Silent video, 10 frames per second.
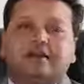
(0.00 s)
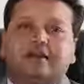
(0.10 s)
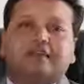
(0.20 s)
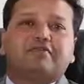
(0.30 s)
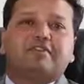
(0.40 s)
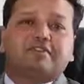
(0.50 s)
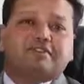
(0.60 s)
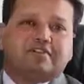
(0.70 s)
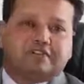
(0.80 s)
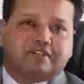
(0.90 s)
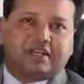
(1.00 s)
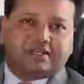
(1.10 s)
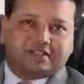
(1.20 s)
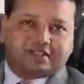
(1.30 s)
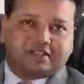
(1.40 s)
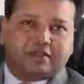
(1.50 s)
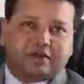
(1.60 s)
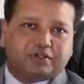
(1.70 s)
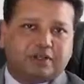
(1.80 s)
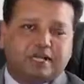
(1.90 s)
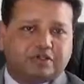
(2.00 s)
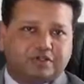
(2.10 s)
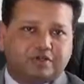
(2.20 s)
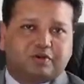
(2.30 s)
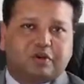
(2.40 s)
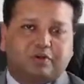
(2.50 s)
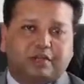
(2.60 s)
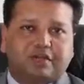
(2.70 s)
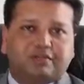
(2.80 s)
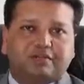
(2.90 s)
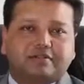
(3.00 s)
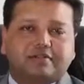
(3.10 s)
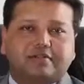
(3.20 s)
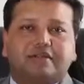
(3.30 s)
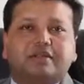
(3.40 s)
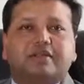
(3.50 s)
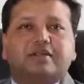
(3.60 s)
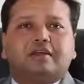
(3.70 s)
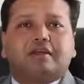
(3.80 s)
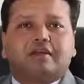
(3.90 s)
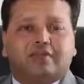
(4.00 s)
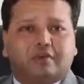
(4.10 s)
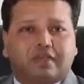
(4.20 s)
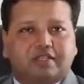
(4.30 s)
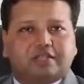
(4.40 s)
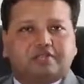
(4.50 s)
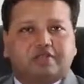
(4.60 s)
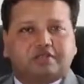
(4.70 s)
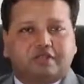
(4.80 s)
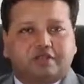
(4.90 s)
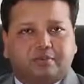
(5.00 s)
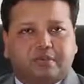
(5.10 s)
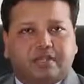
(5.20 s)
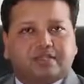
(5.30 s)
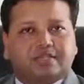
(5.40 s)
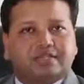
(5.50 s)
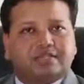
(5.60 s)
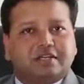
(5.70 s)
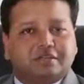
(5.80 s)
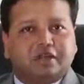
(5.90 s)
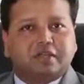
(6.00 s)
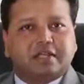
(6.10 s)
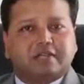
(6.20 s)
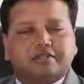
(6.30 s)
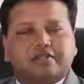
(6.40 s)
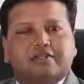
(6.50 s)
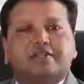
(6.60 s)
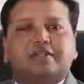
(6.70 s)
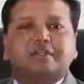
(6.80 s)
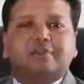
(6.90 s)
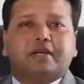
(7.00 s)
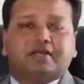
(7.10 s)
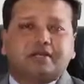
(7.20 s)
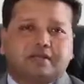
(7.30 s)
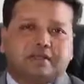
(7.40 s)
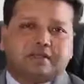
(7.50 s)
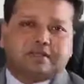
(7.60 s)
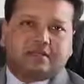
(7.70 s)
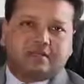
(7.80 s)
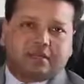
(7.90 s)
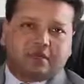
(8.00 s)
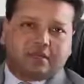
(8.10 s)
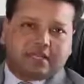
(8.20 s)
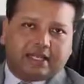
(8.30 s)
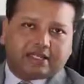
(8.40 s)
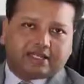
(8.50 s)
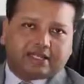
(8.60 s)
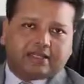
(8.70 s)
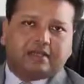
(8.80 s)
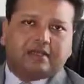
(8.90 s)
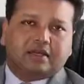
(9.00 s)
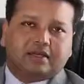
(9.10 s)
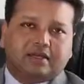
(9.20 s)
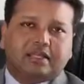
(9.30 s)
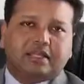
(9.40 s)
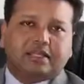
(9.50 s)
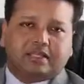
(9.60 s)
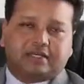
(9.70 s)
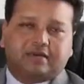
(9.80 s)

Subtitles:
Like every other surgery, gastric sleeve also has its own complications. If you look at the structure, meaning surgical complications, you can expect something called a gastric leak,